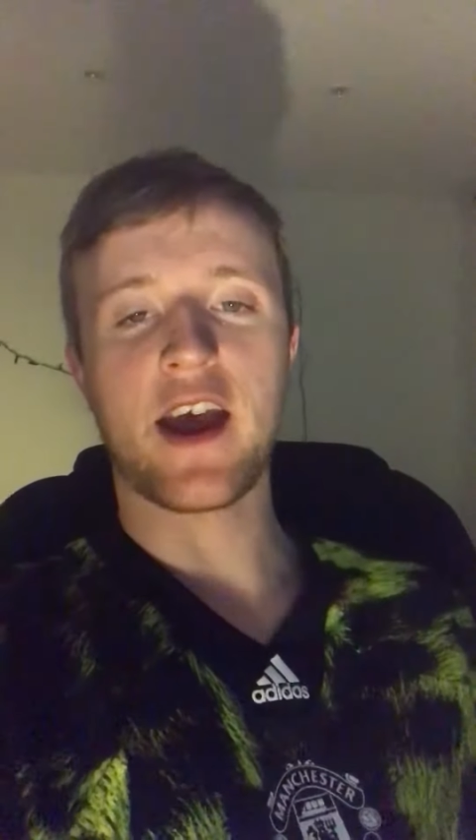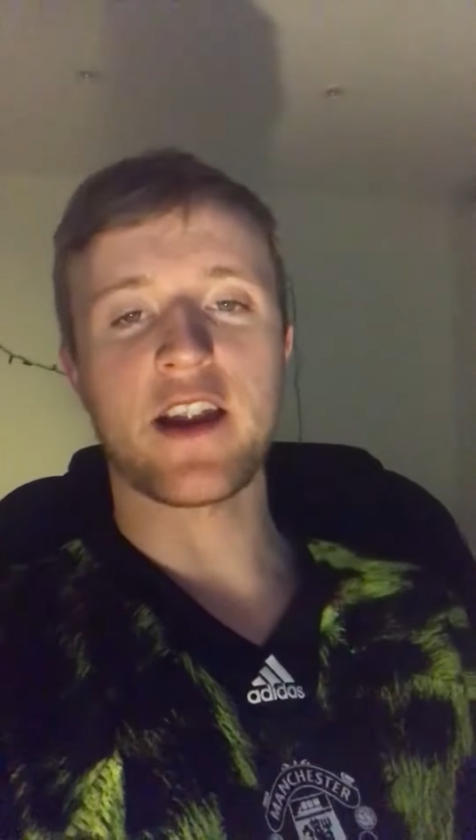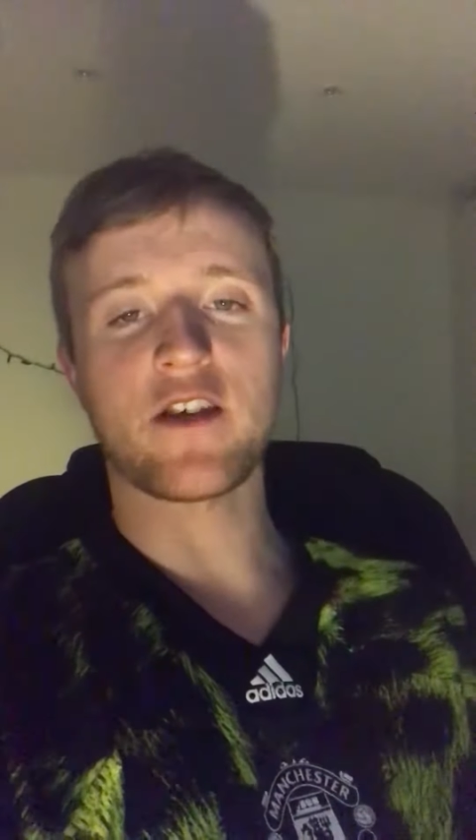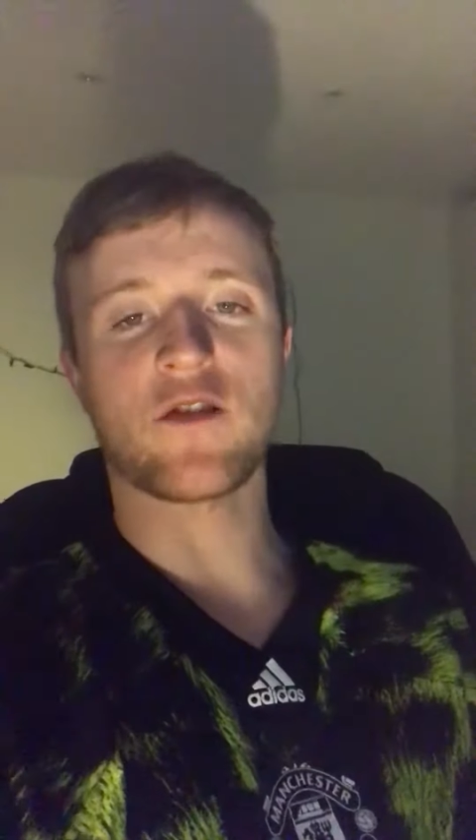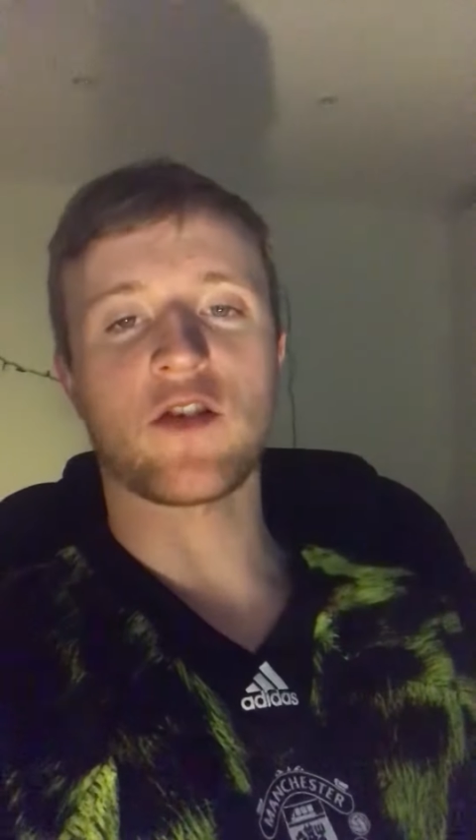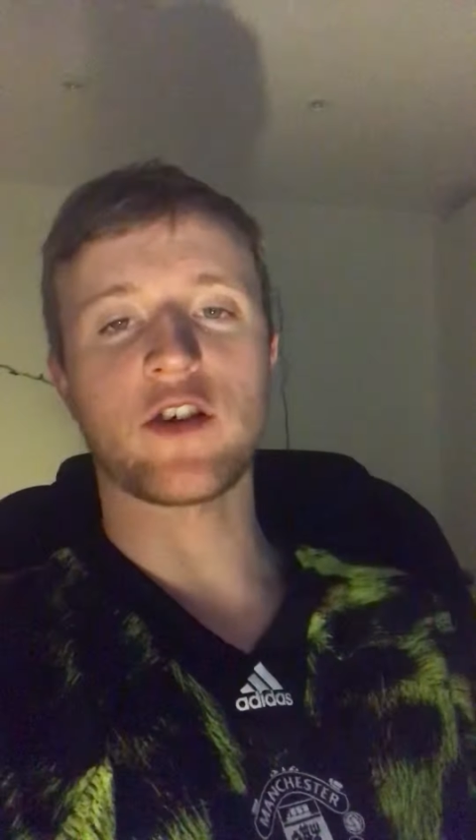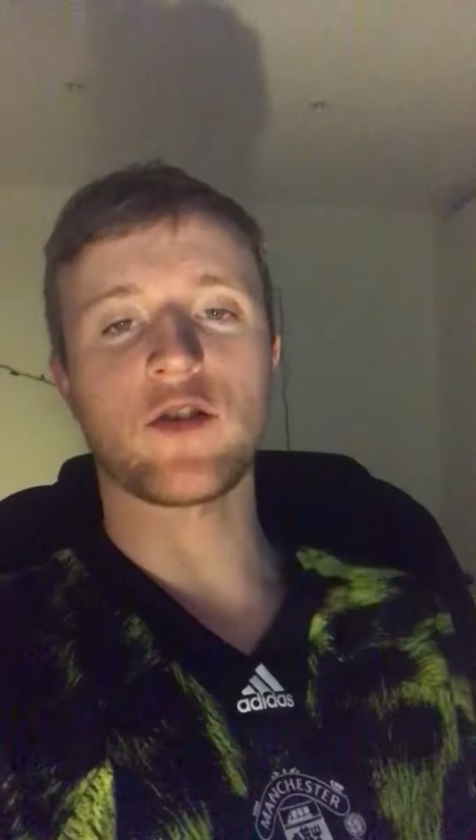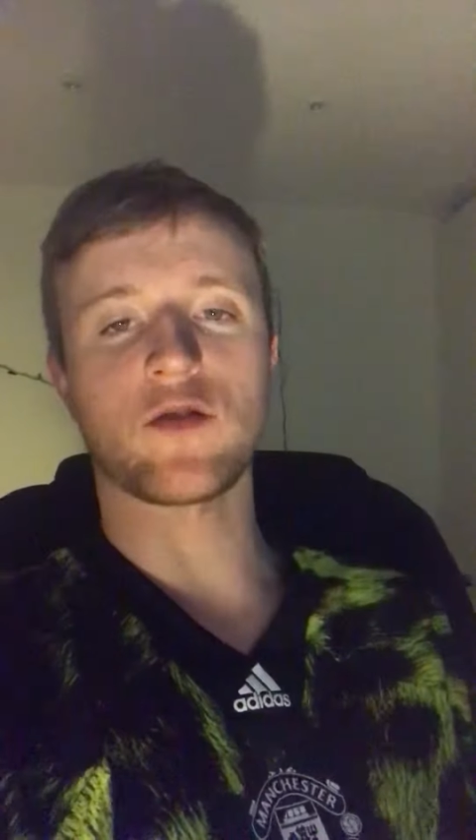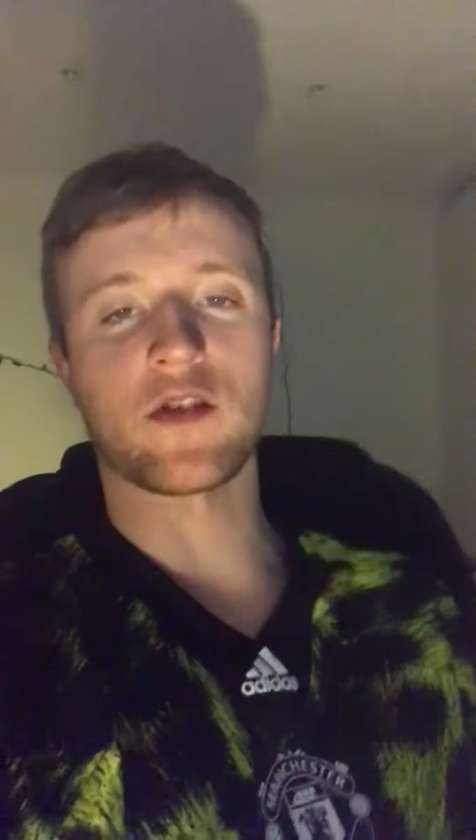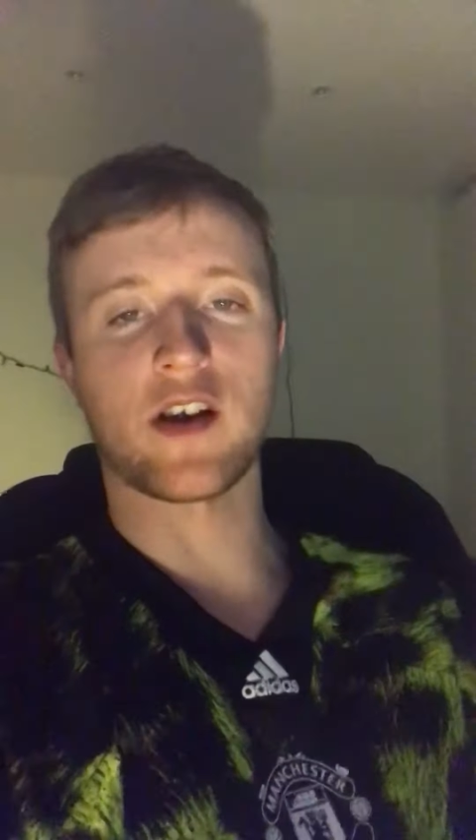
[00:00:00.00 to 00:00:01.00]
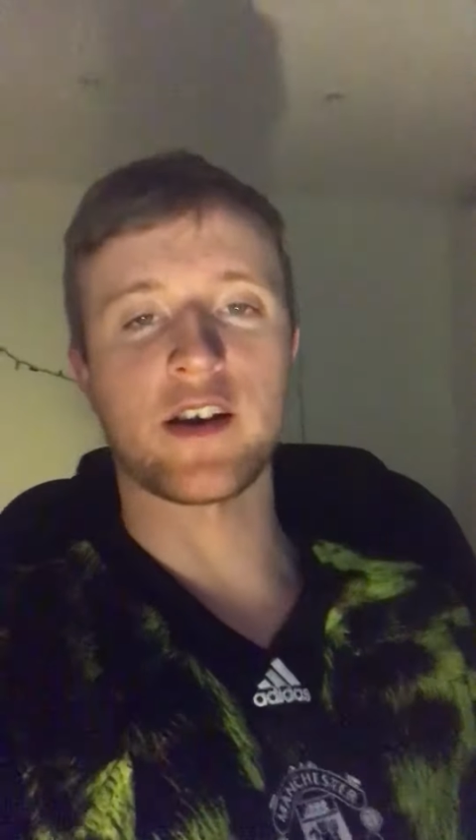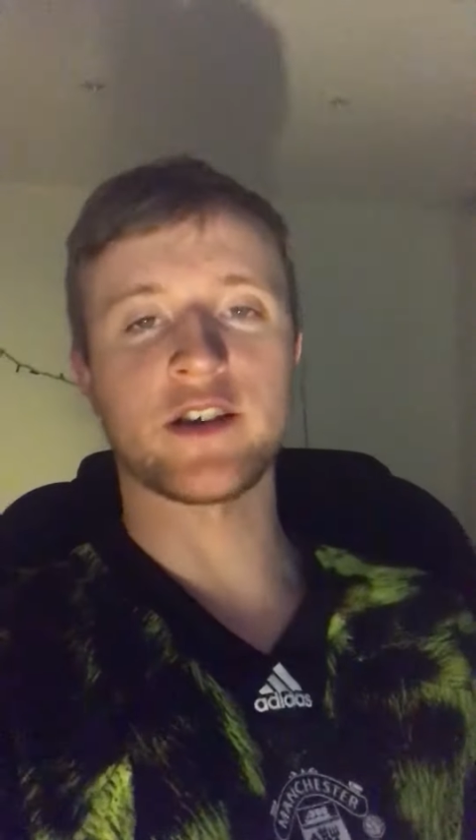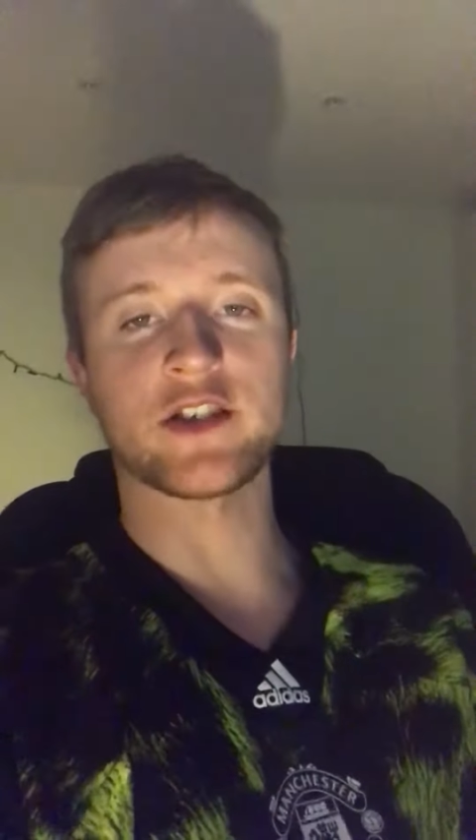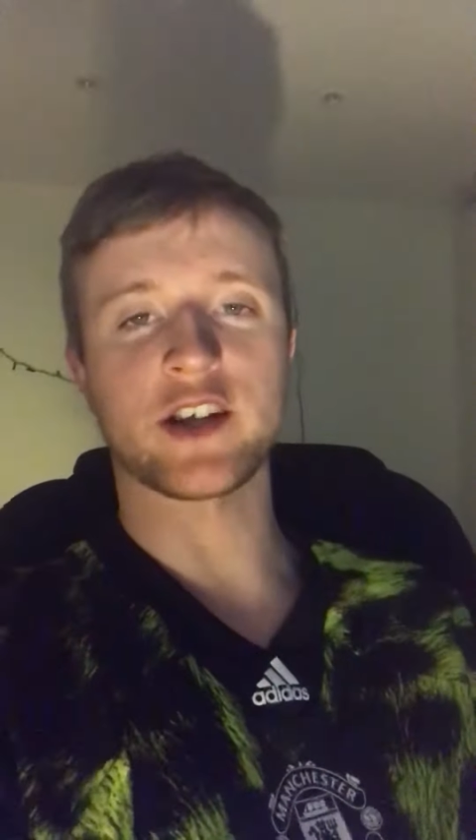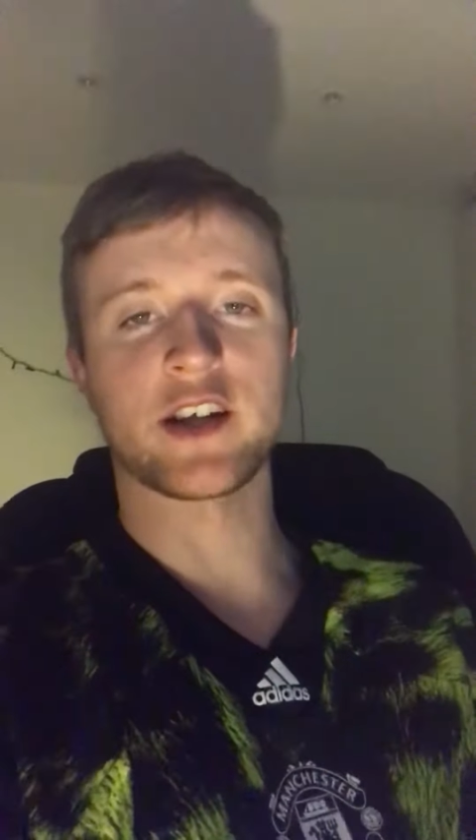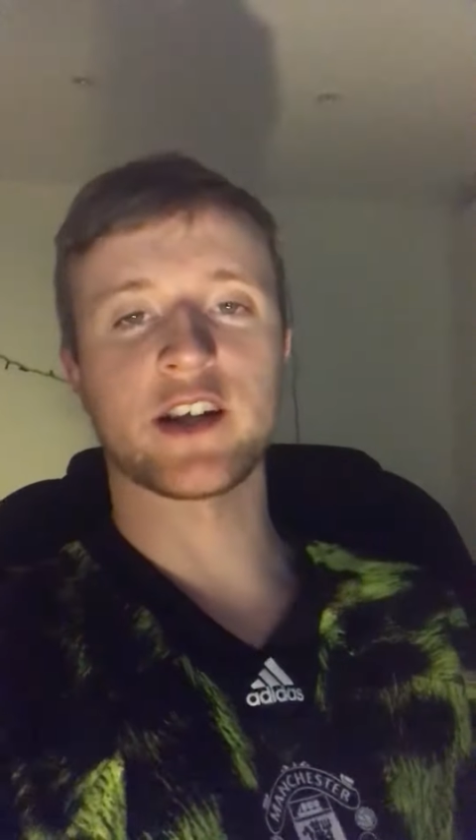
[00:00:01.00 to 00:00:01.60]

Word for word: in the final third.